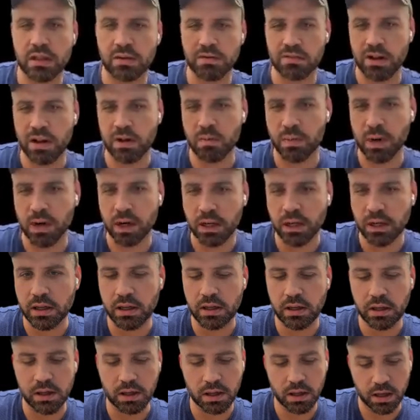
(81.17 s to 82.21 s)
Flame Relic.
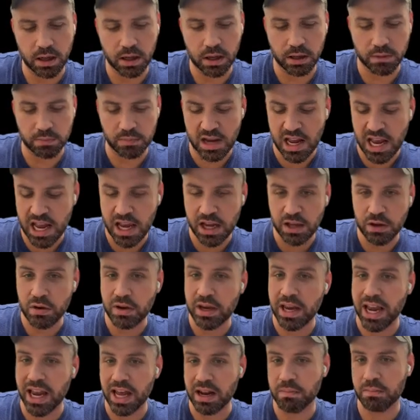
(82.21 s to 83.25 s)
You
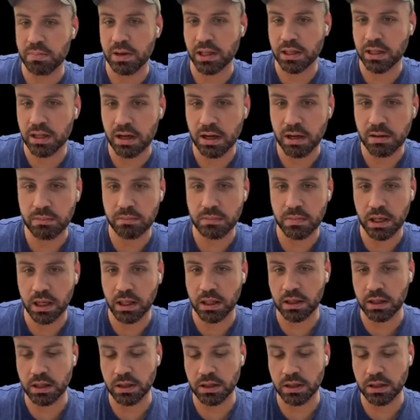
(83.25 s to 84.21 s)
can pick it up in the